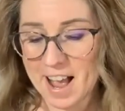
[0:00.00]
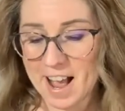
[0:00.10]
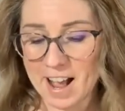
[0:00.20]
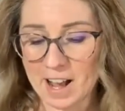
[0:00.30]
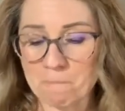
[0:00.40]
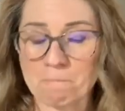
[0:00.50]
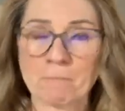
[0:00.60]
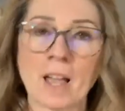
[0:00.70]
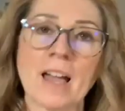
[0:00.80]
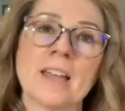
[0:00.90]

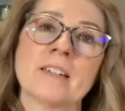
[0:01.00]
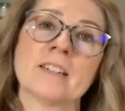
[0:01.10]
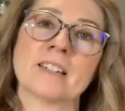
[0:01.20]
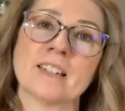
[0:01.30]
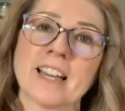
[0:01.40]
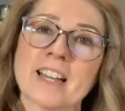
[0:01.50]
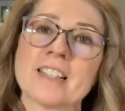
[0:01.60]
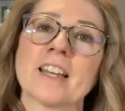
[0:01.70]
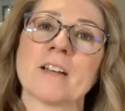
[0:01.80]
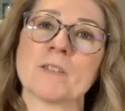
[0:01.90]
And like I
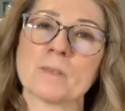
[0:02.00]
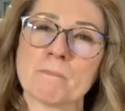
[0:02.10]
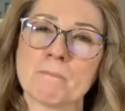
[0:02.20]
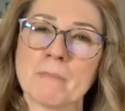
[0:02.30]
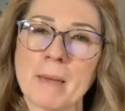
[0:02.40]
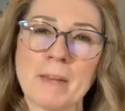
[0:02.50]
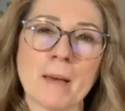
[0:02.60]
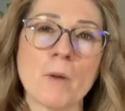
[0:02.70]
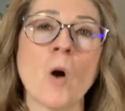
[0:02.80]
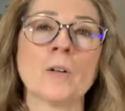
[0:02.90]
said, maybe
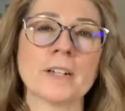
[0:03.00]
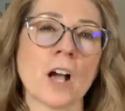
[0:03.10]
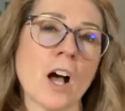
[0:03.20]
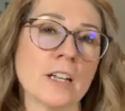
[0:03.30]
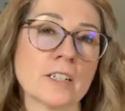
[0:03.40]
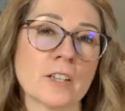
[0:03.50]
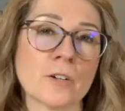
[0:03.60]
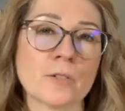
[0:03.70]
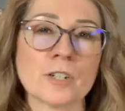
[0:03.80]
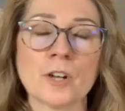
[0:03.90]
I'm holding on to
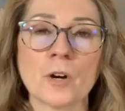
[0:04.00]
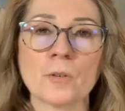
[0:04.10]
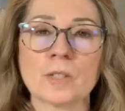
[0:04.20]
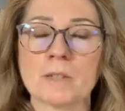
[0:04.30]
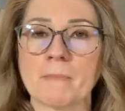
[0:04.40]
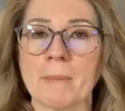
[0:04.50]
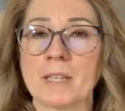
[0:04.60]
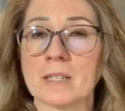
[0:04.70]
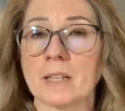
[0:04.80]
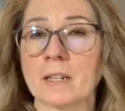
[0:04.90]
those notes, maybe
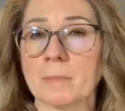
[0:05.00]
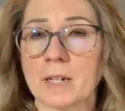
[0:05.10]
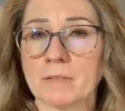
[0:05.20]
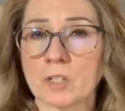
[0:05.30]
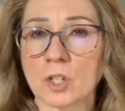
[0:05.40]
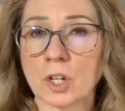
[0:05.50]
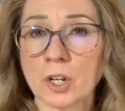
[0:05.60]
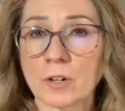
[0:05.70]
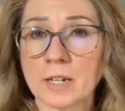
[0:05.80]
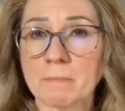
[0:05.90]
as a little bit of a
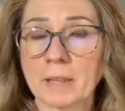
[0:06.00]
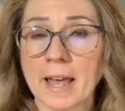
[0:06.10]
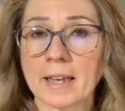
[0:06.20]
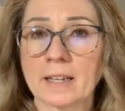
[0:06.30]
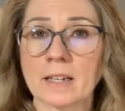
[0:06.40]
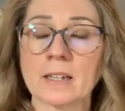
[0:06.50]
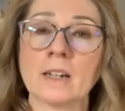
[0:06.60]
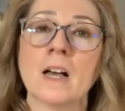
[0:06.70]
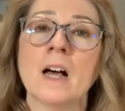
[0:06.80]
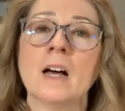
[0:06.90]
security blanket,
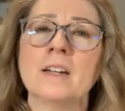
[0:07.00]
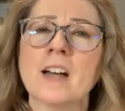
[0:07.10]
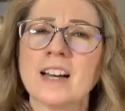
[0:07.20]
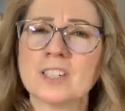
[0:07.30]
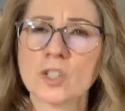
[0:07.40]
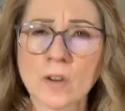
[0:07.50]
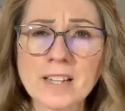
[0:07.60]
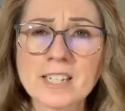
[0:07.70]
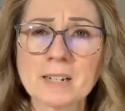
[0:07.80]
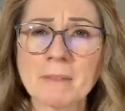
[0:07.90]
not
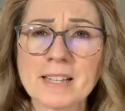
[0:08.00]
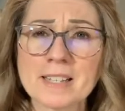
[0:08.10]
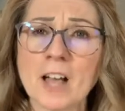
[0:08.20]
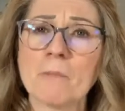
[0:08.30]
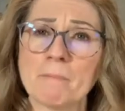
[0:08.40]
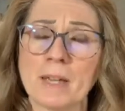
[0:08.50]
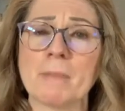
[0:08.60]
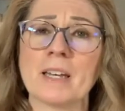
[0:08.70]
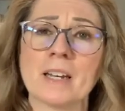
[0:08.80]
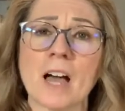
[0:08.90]
trusting myself
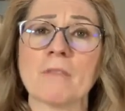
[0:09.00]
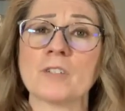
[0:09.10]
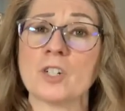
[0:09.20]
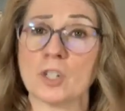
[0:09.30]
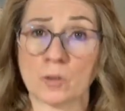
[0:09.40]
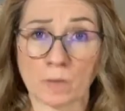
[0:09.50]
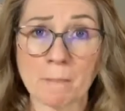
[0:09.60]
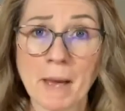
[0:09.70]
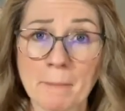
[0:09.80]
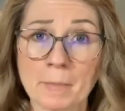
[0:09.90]
maybe enough to just
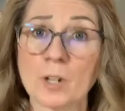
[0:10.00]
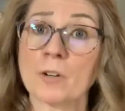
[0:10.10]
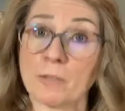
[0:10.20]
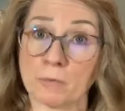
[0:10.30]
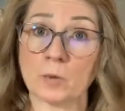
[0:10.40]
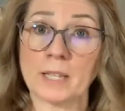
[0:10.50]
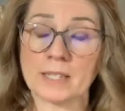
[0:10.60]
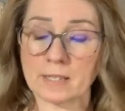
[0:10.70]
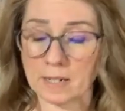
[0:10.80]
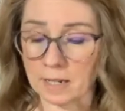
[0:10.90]
remember through
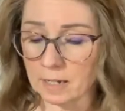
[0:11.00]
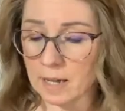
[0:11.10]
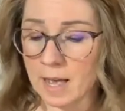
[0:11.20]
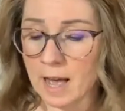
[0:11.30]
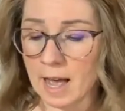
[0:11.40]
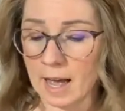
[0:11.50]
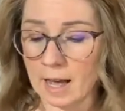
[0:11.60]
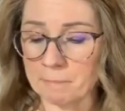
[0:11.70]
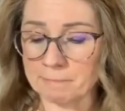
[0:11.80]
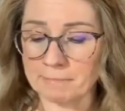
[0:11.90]
listening.
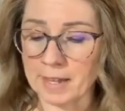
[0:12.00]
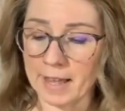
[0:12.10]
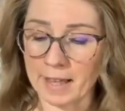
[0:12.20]
And